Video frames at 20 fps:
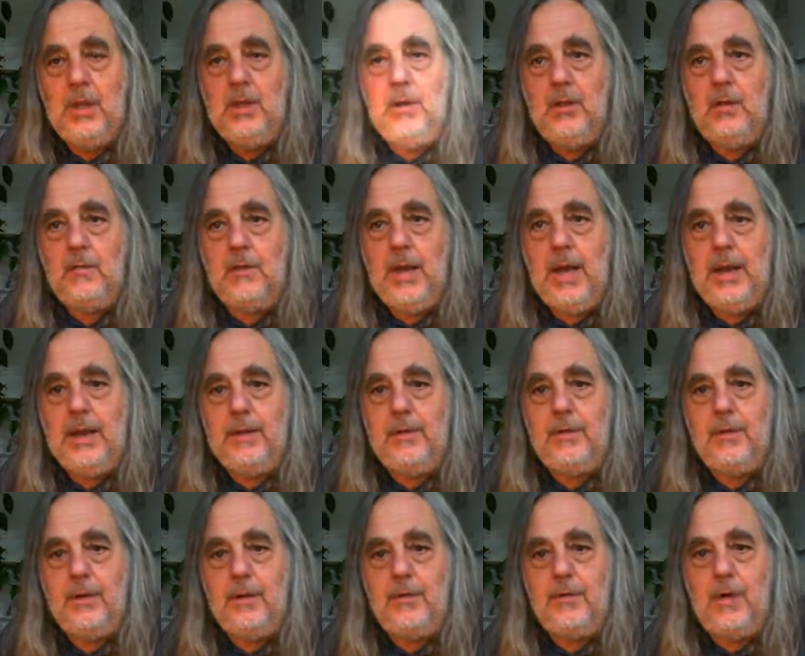you've got
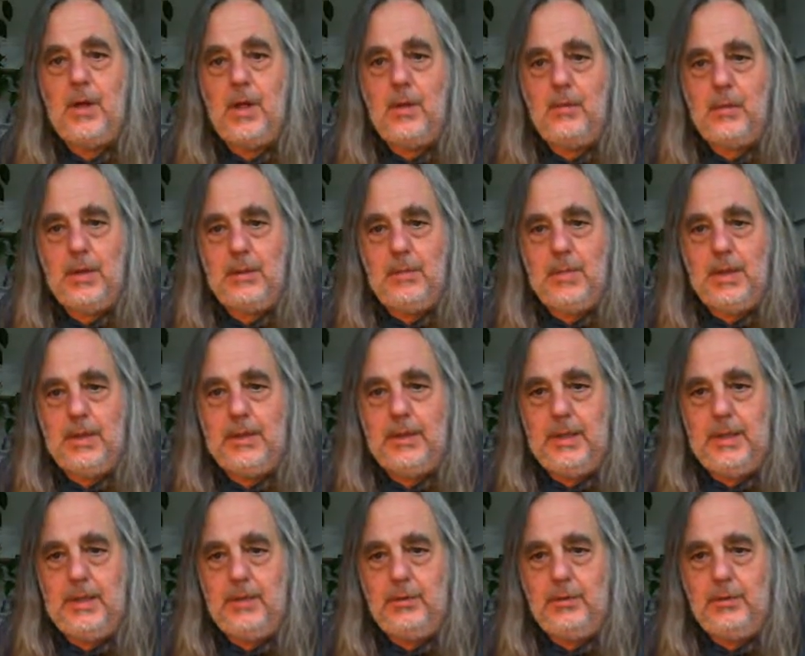until the following Monday